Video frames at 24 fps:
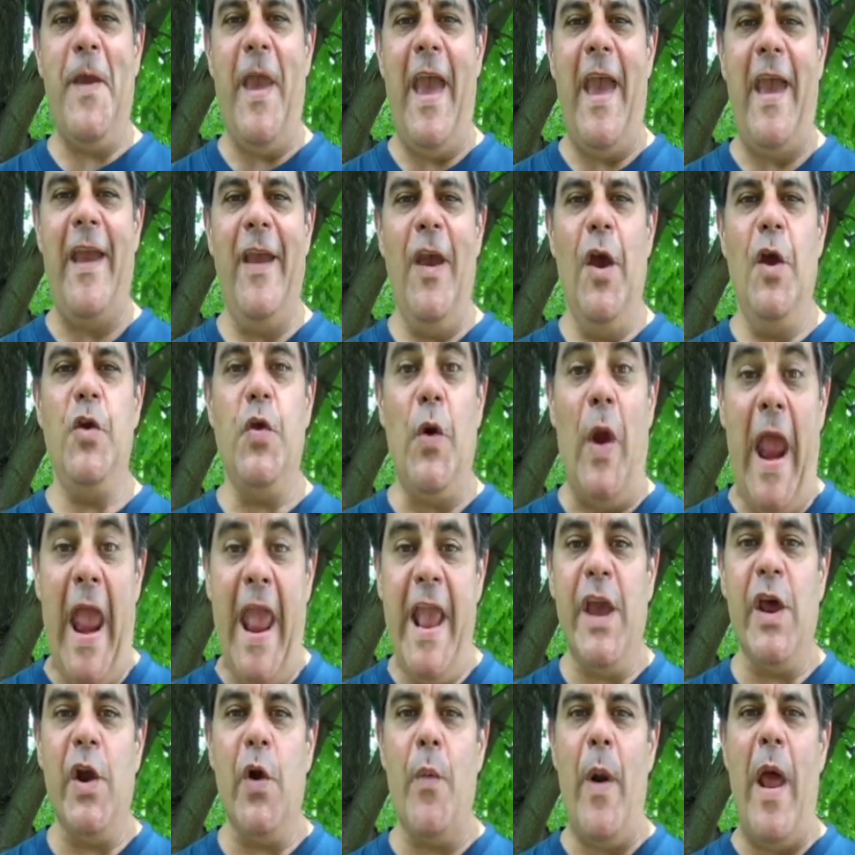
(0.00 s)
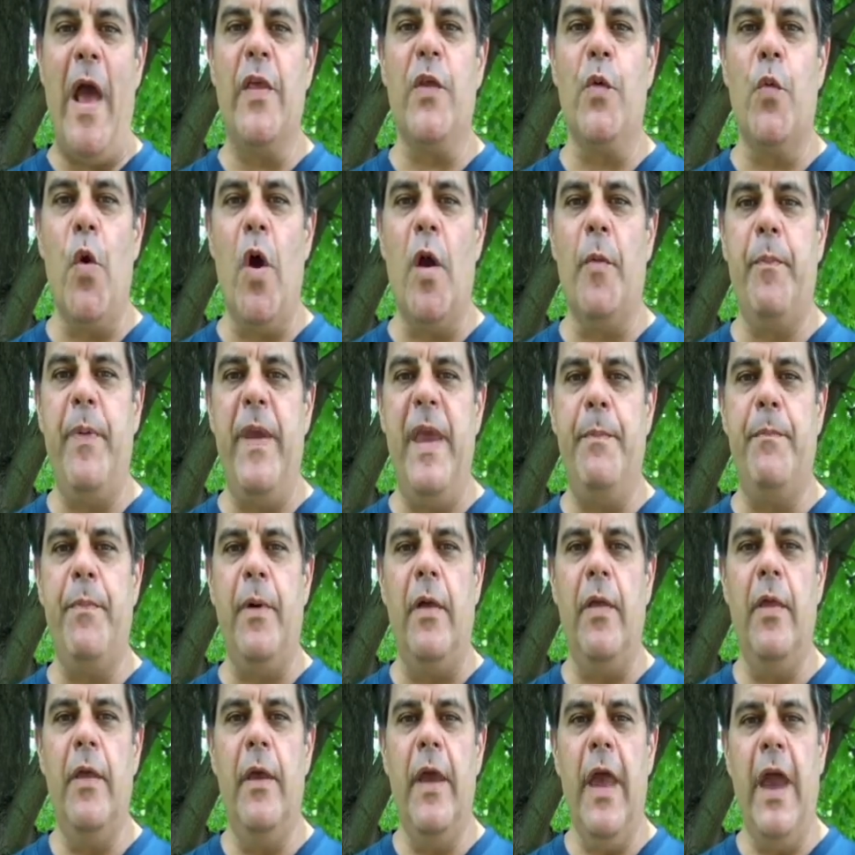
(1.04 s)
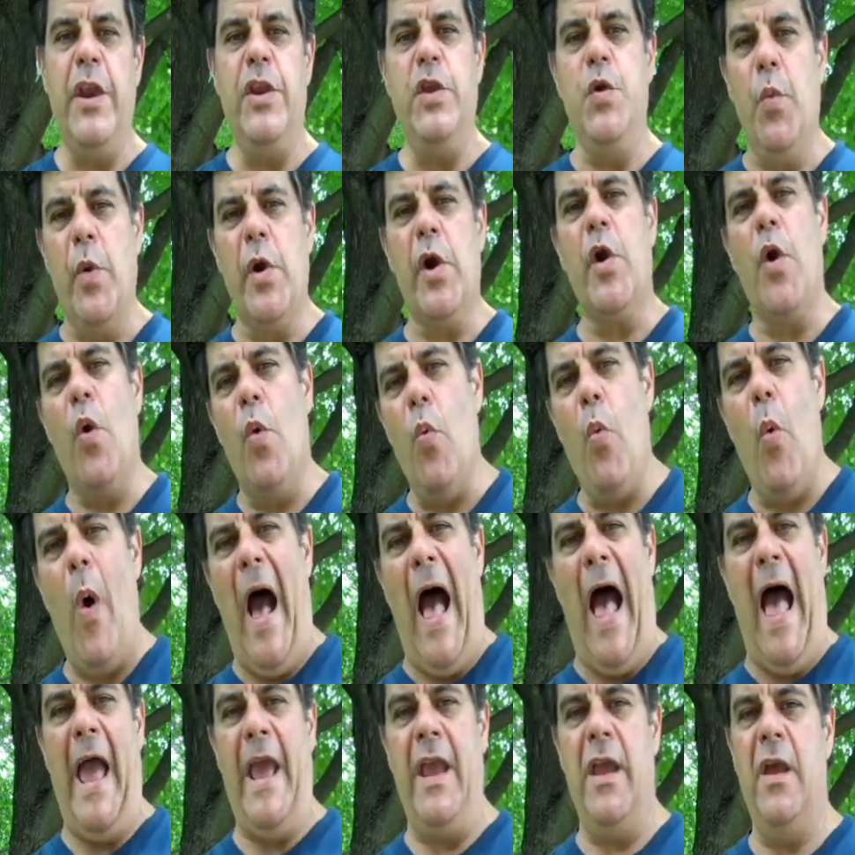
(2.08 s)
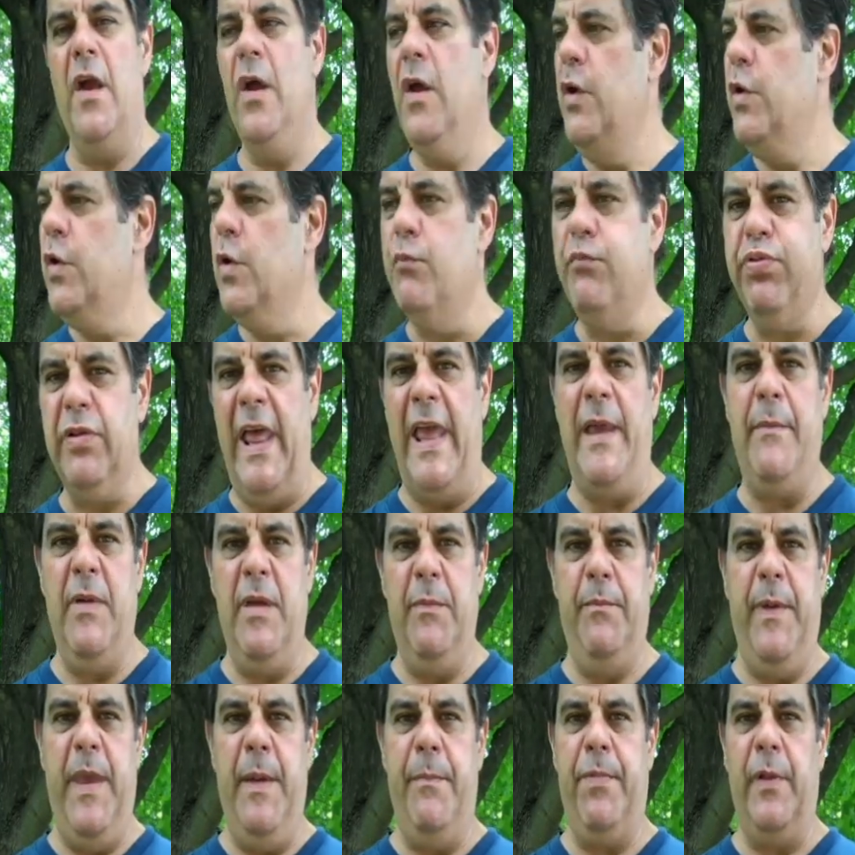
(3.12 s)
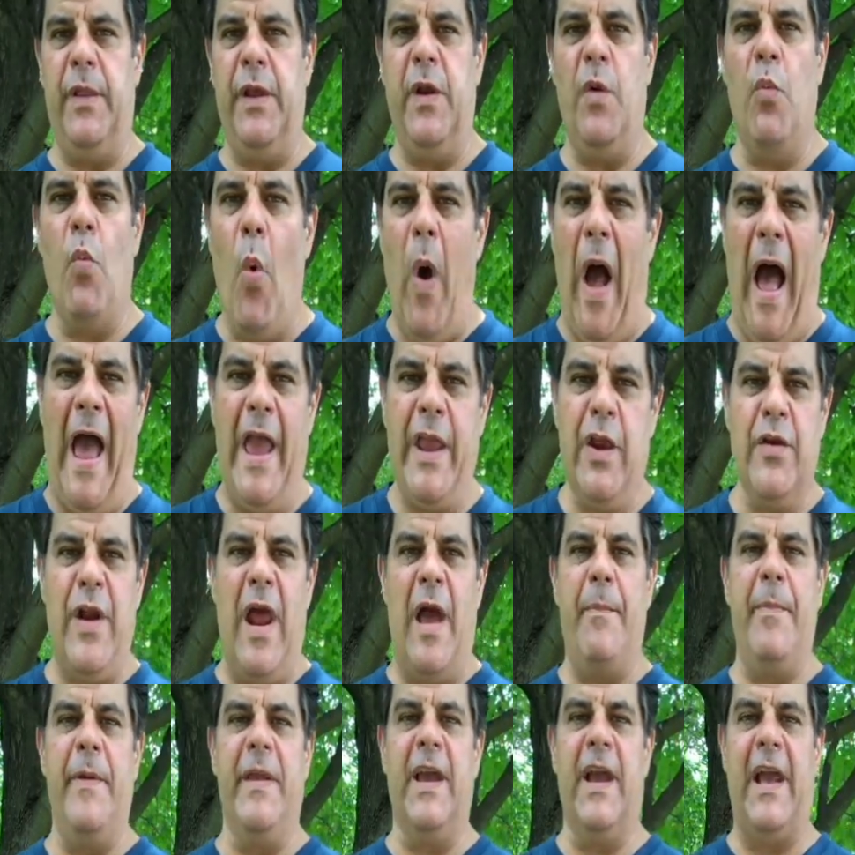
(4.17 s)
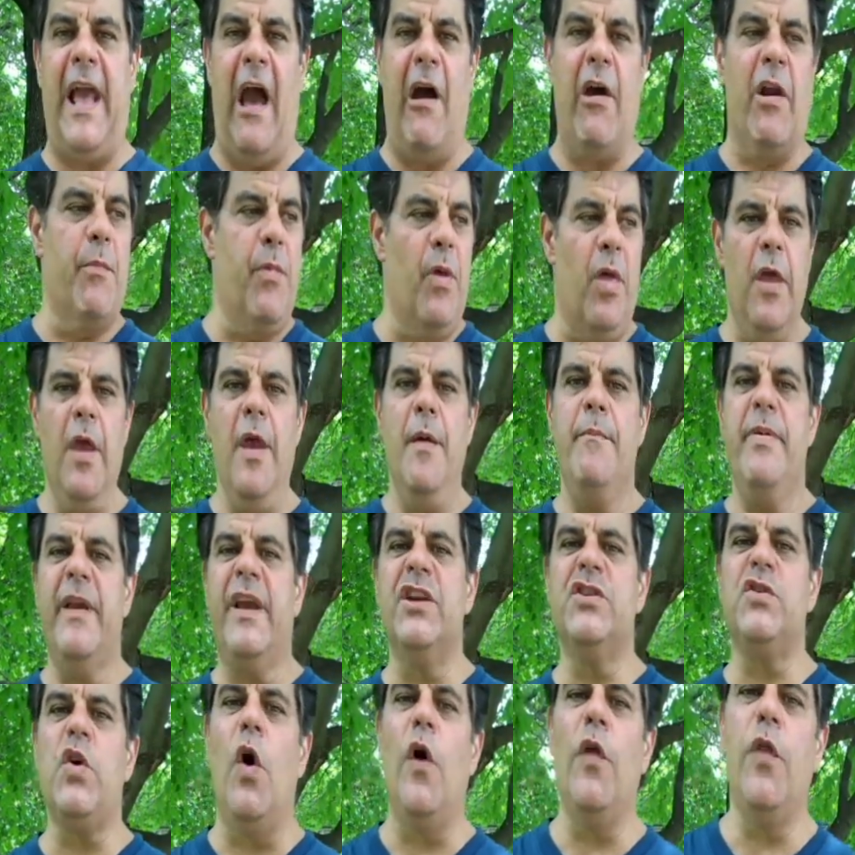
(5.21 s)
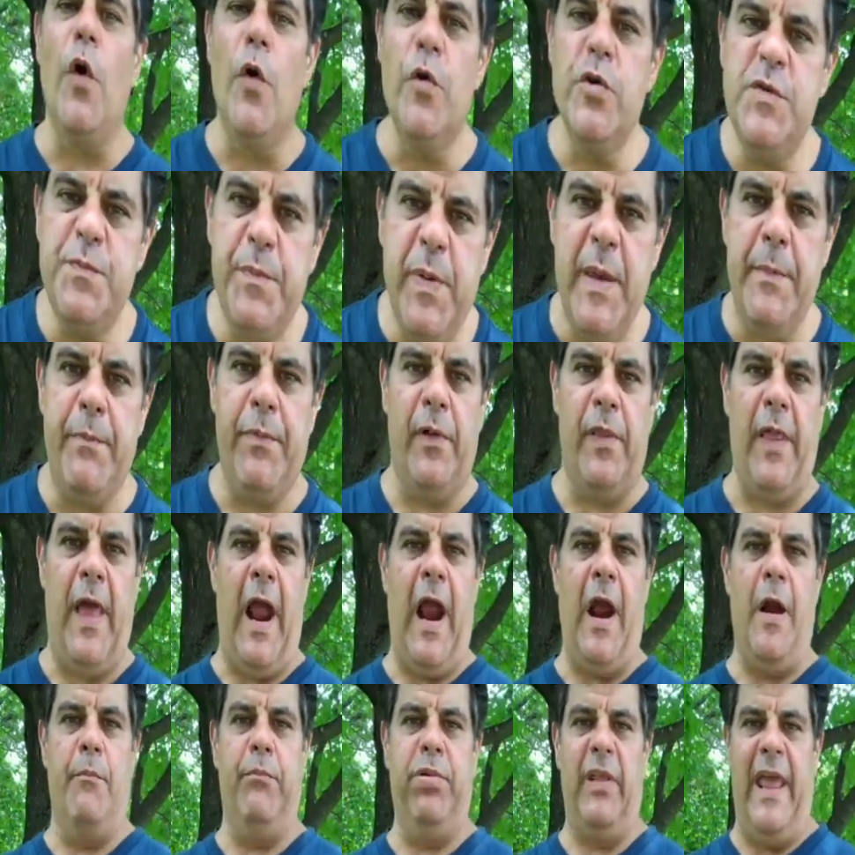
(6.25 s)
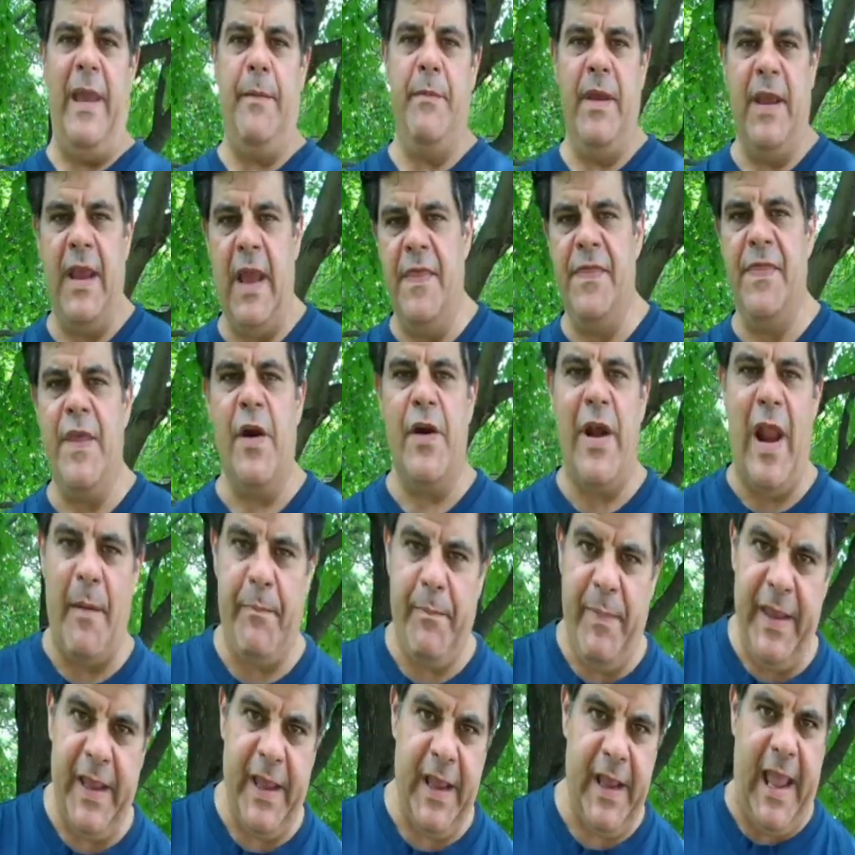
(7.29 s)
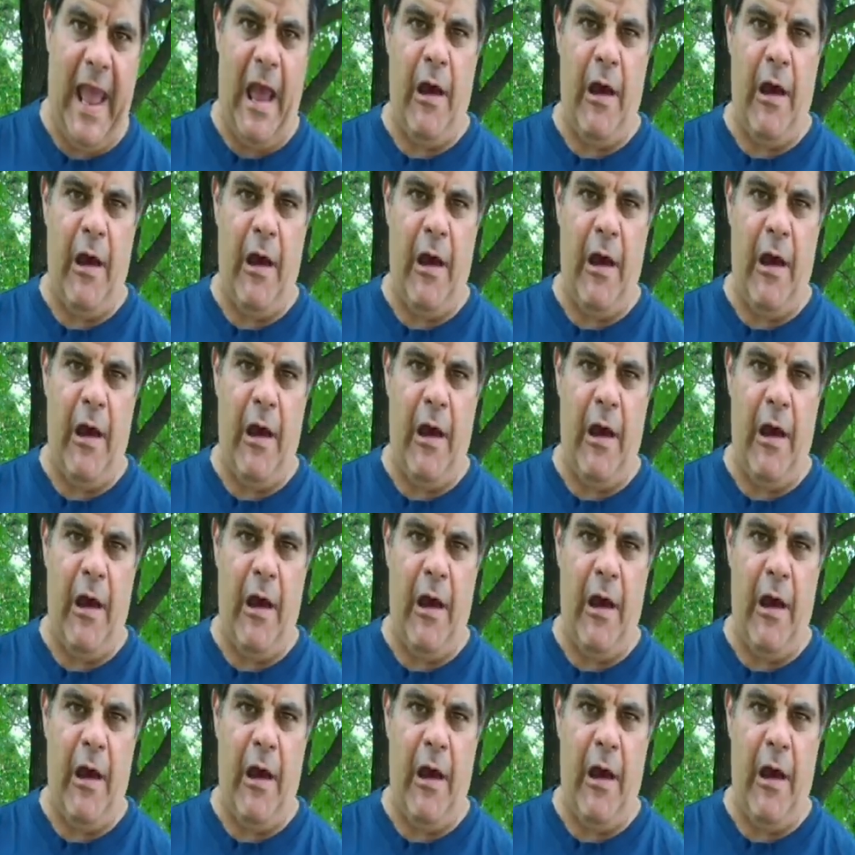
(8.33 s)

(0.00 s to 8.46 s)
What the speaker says: okay, you're hanging around the wrong people. And you want to know why you're blaming people and why you're not being accountable. Because all those people are blaming and they're not being